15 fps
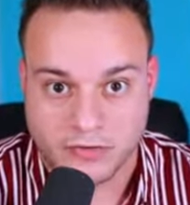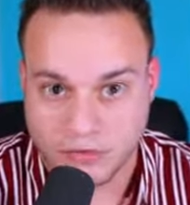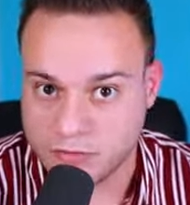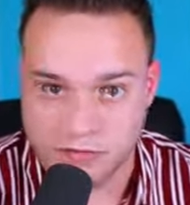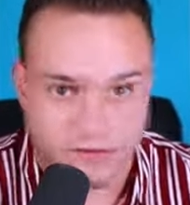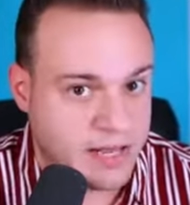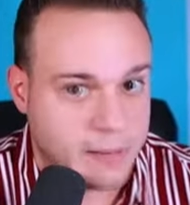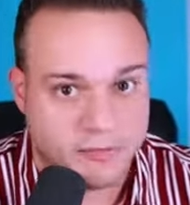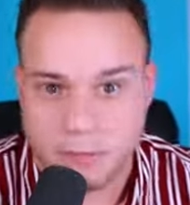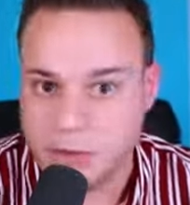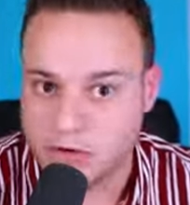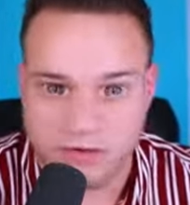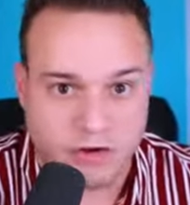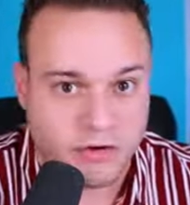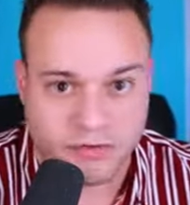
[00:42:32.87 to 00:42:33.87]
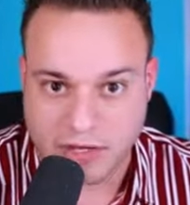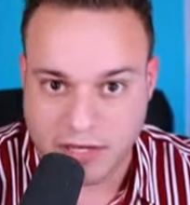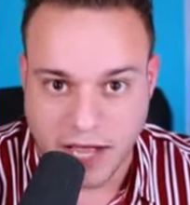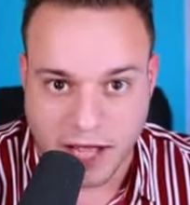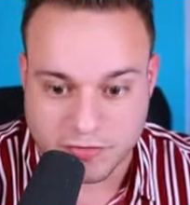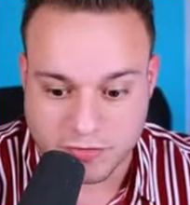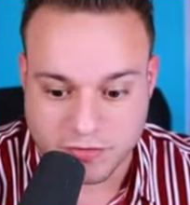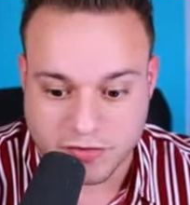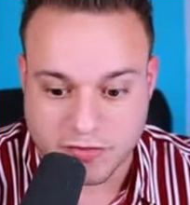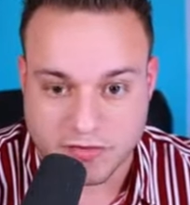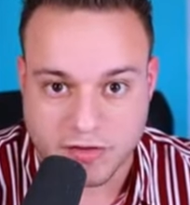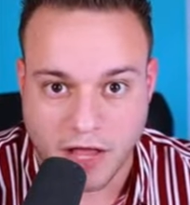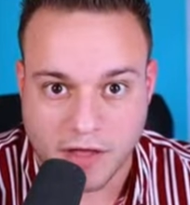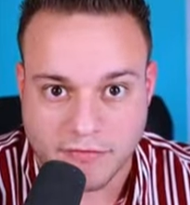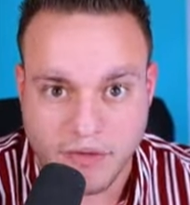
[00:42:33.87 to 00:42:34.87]
the same speakers they use at concerts and
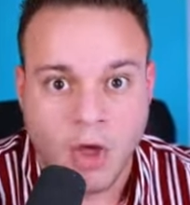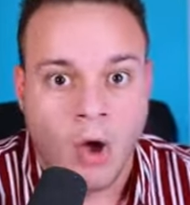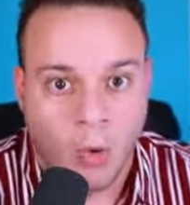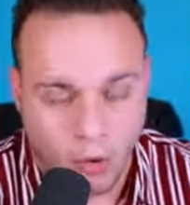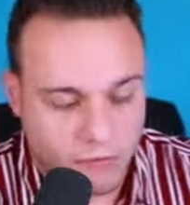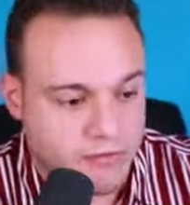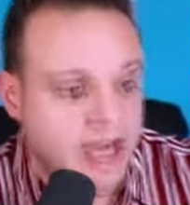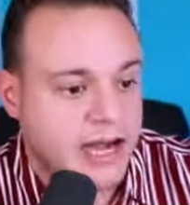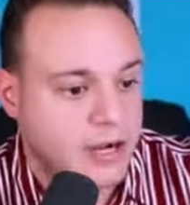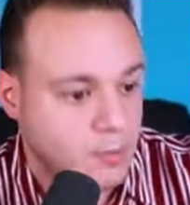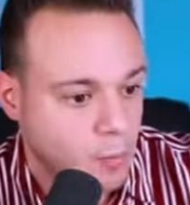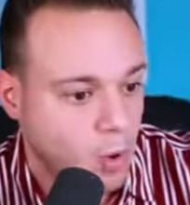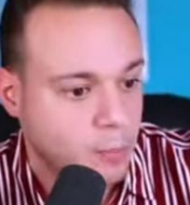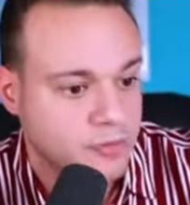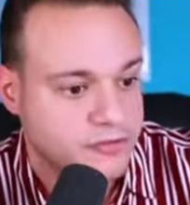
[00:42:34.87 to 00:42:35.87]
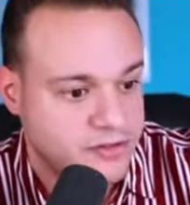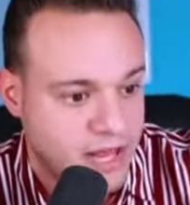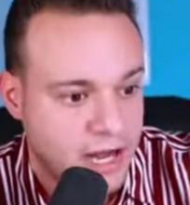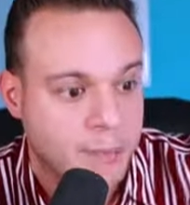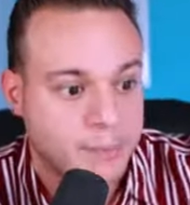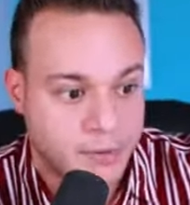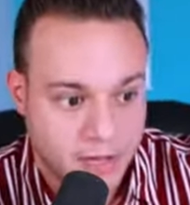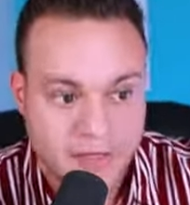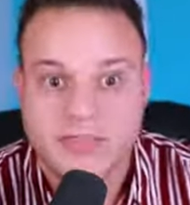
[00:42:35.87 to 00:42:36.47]
stuff, or if you had it in a mobile setup.